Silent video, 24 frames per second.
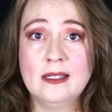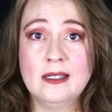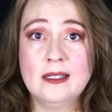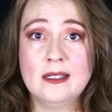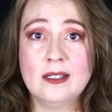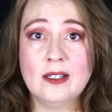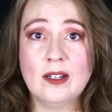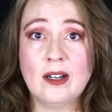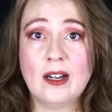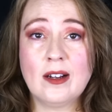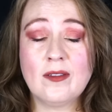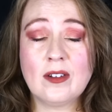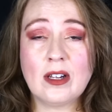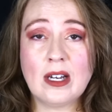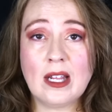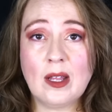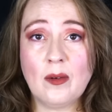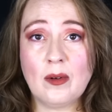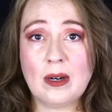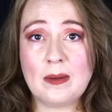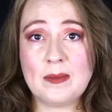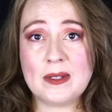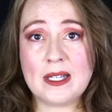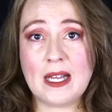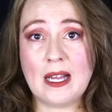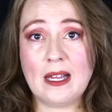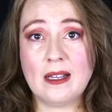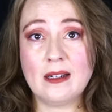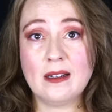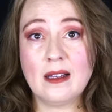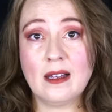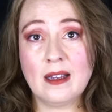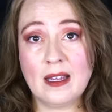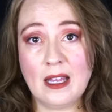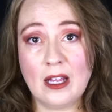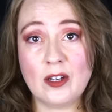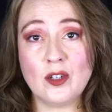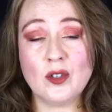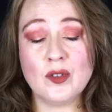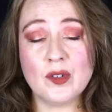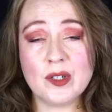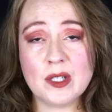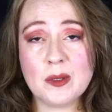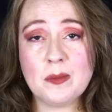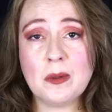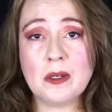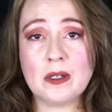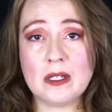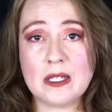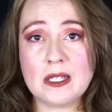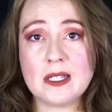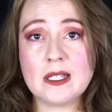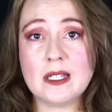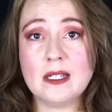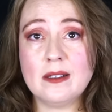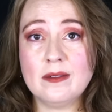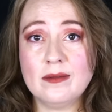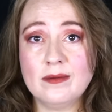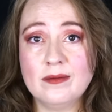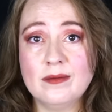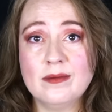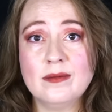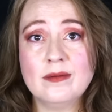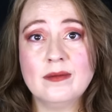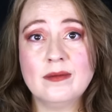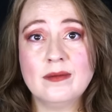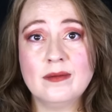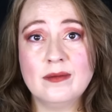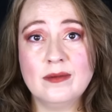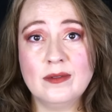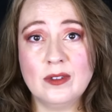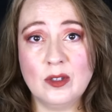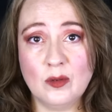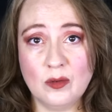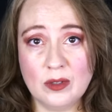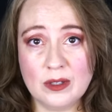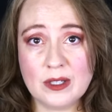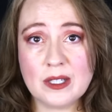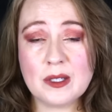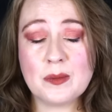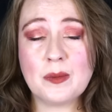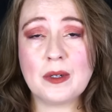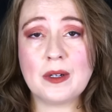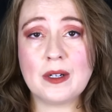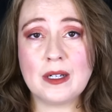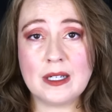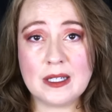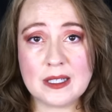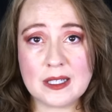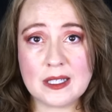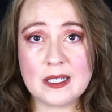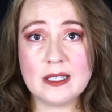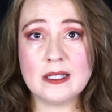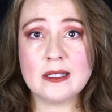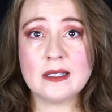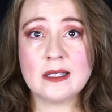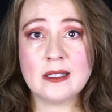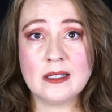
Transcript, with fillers: You're not even going to get what I'm saying. Again, you'll experience it. You will experience it.